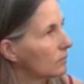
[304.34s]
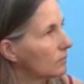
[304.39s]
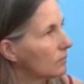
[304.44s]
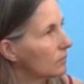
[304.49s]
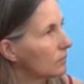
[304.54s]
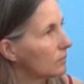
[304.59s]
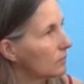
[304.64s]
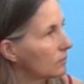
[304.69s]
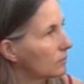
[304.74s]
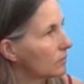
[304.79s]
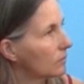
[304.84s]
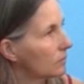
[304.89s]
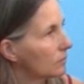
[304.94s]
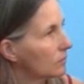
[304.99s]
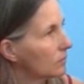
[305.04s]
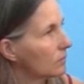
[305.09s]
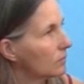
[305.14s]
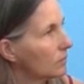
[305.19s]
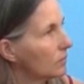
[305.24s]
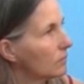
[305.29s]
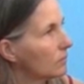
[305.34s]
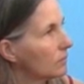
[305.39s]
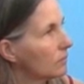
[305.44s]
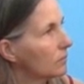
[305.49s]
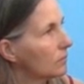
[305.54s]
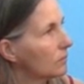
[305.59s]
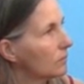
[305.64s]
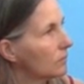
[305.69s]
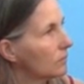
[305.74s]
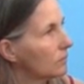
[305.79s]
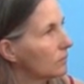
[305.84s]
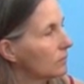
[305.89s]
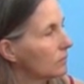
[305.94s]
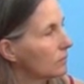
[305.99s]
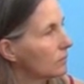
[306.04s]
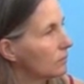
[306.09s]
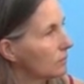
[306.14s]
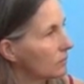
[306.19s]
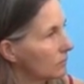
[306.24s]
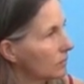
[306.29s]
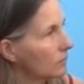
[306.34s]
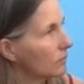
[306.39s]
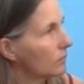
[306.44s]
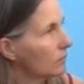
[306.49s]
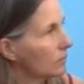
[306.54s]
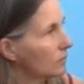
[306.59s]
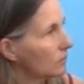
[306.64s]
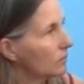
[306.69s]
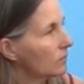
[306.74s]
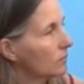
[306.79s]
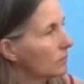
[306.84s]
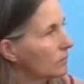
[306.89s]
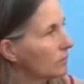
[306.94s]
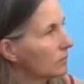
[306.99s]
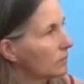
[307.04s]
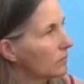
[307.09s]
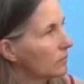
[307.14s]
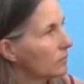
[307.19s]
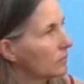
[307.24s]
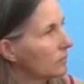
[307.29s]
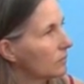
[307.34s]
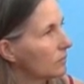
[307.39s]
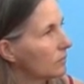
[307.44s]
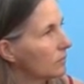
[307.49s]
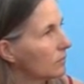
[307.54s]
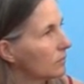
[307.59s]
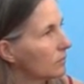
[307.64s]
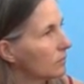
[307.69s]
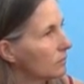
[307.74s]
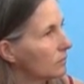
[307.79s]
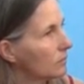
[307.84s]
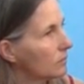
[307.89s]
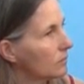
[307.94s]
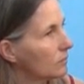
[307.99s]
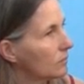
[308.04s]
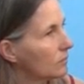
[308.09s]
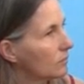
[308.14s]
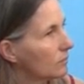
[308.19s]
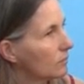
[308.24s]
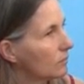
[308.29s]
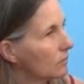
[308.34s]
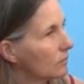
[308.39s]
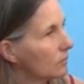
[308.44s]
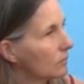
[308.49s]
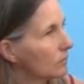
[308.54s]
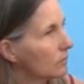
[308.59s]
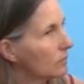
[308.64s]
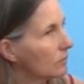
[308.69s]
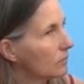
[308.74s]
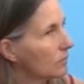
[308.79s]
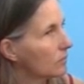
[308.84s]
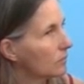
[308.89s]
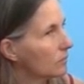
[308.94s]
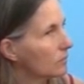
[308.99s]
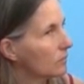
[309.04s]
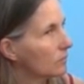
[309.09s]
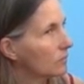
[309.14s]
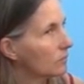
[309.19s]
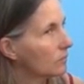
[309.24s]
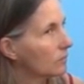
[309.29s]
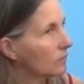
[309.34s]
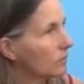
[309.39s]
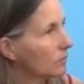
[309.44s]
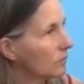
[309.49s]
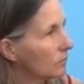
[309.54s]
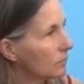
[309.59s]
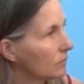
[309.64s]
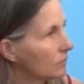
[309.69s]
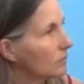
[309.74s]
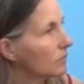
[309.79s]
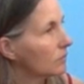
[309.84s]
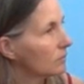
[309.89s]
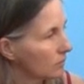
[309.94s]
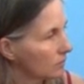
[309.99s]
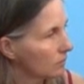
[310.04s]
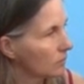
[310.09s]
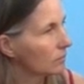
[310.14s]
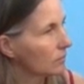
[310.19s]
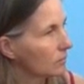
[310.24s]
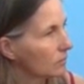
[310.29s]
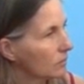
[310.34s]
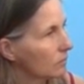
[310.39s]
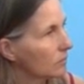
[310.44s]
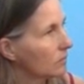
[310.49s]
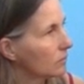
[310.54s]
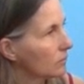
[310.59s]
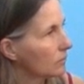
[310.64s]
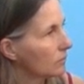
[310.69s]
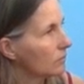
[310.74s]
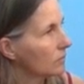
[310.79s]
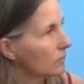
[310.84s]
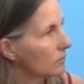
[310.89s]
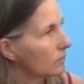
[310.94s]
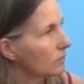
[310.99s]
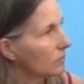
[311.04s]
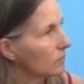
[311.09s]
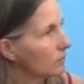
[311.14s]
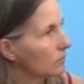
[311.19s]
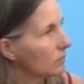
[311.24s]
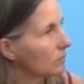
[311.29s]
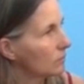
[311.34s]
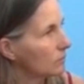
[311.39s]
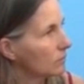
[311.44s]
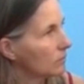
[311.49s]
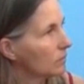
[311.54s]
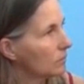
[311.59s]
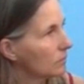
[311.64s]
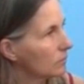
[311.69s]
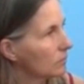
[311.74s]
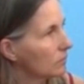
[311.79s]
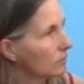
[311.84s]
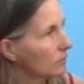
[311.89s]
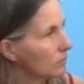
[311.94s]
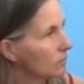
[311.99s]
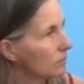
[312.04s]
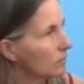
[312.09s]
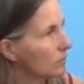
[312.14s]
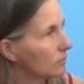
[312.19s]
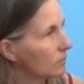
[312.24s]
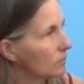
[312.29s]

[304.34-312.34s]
The person shown says nothing.